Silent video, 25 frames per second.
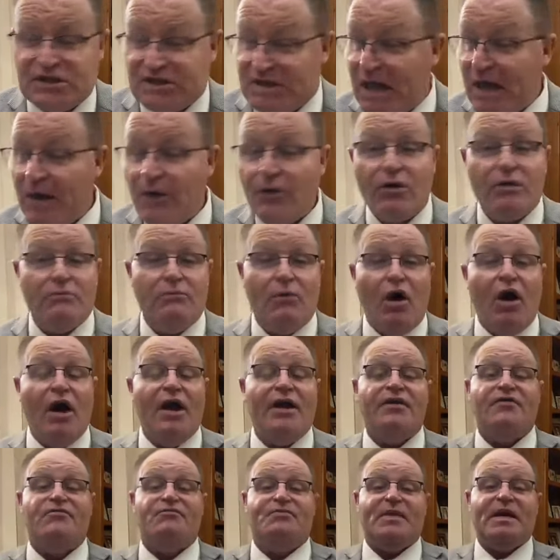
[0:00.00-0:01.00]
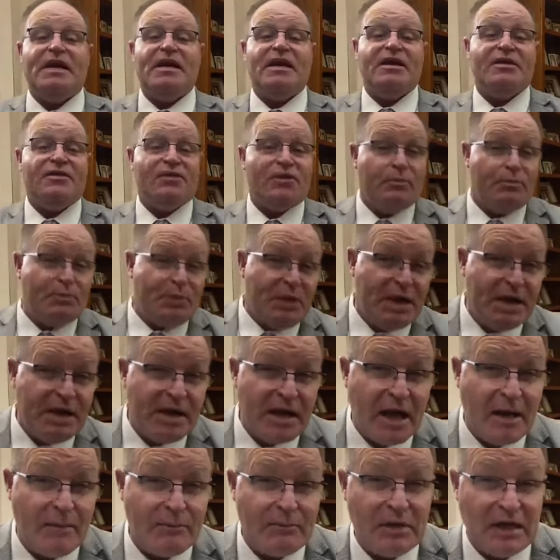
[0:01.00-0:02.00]
Sarah might have been the
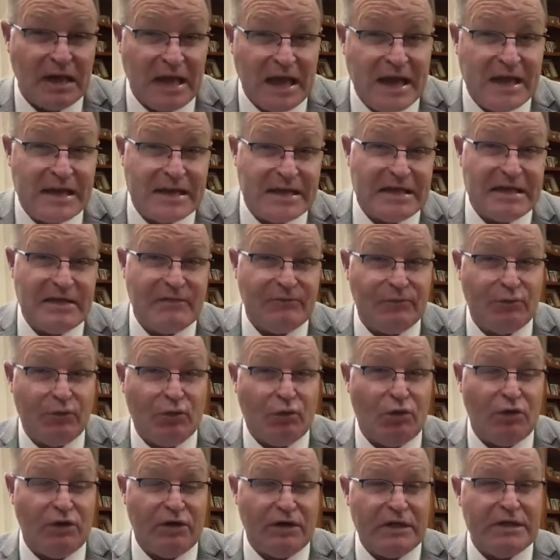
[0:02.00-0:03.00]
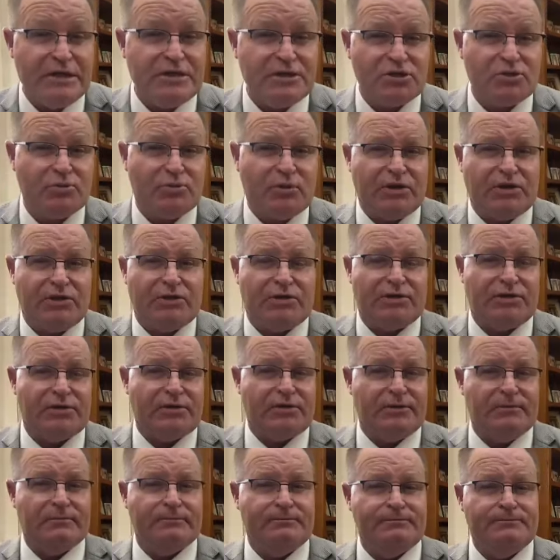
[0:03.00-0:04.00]
pin-up lady for
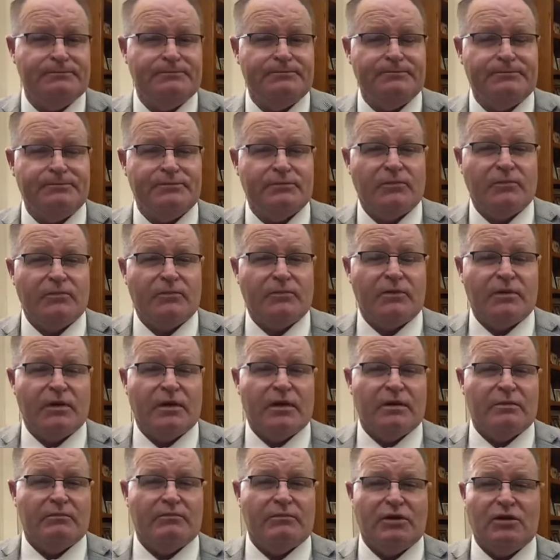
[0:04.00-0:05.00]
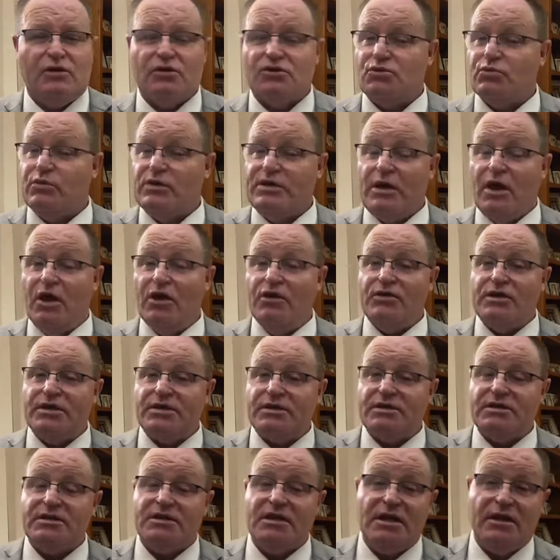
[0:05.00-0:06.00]
Elizabeth because we know
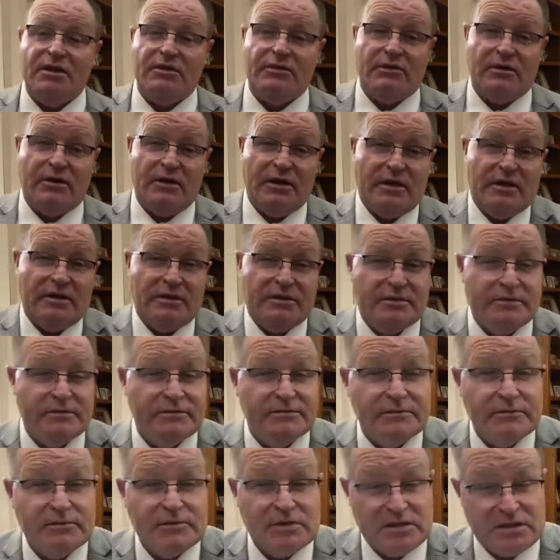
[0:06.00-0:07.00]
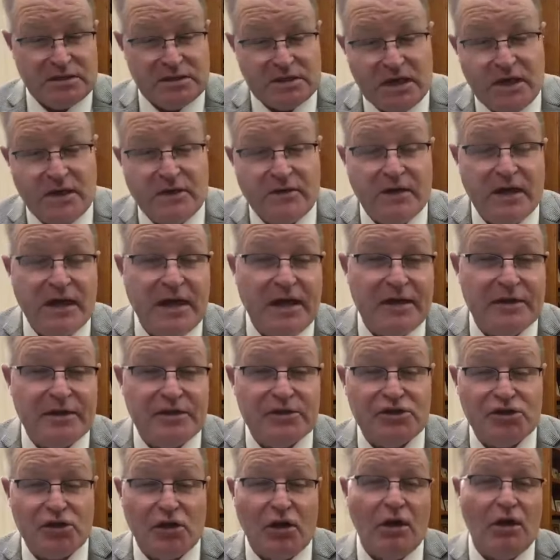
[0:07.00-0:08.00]
that Sarai, Sarah had
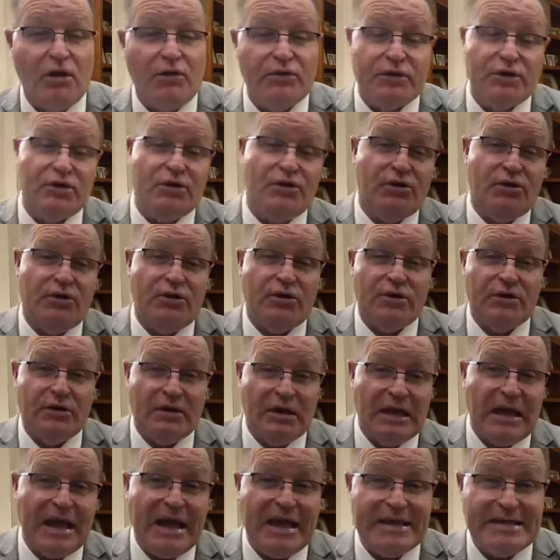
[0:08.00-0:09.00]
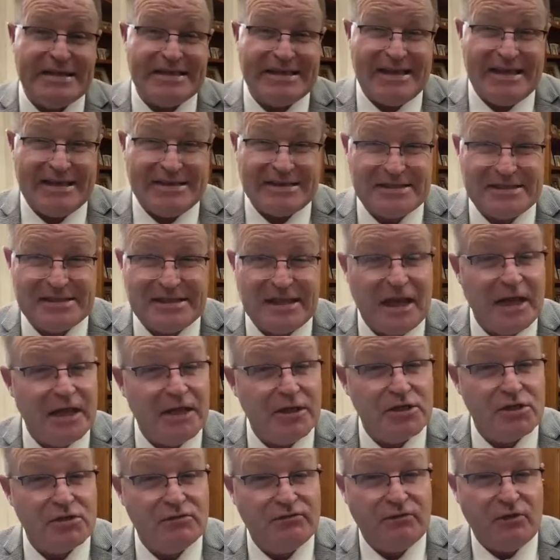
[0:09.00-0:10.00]
a child in her late
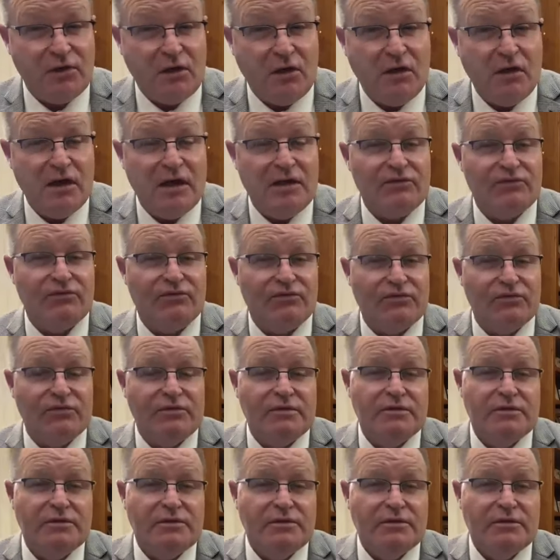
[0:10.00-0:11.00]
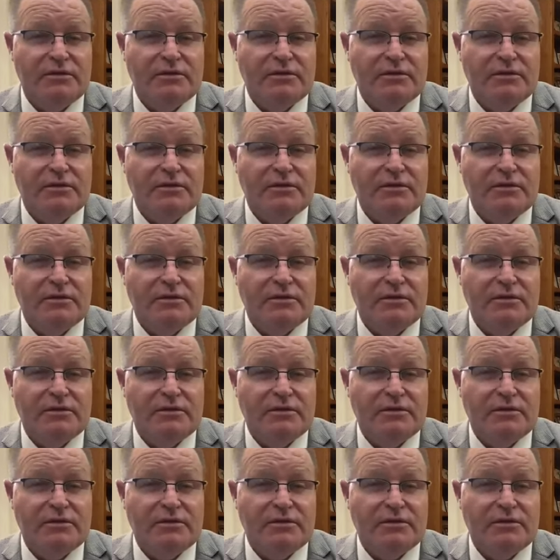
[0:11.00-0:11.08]
stage of life.